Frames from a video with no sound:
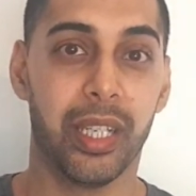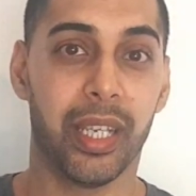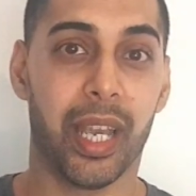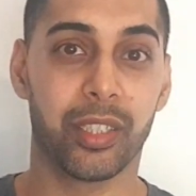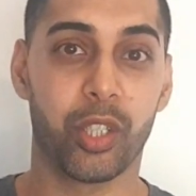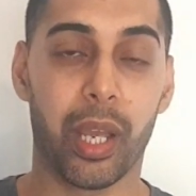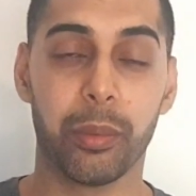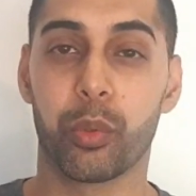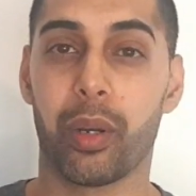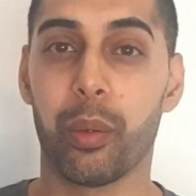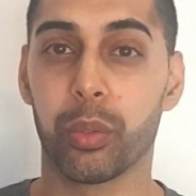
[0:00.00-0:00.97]
and times
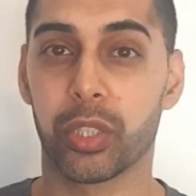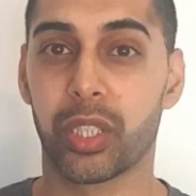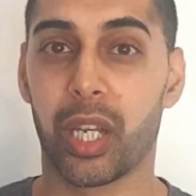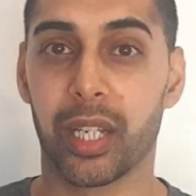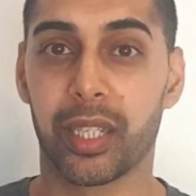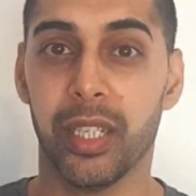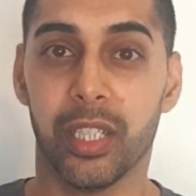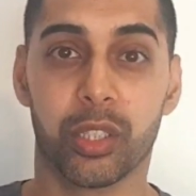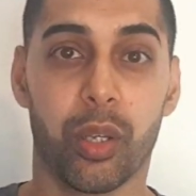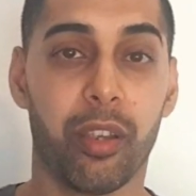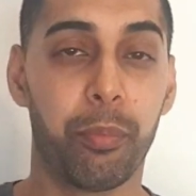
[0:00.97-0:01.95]
where I was stuck.
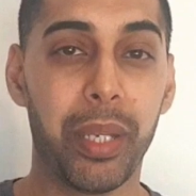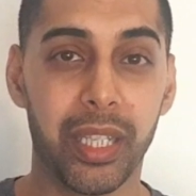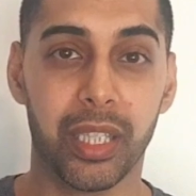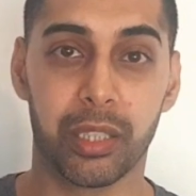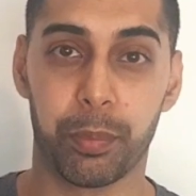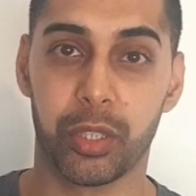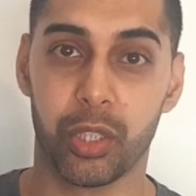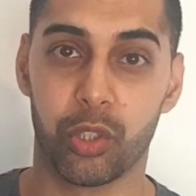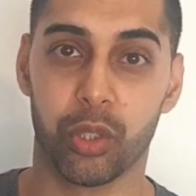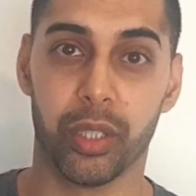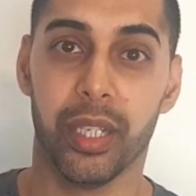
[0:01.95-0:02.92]
So I've been in this
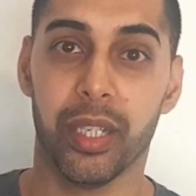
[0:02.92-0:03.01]
position.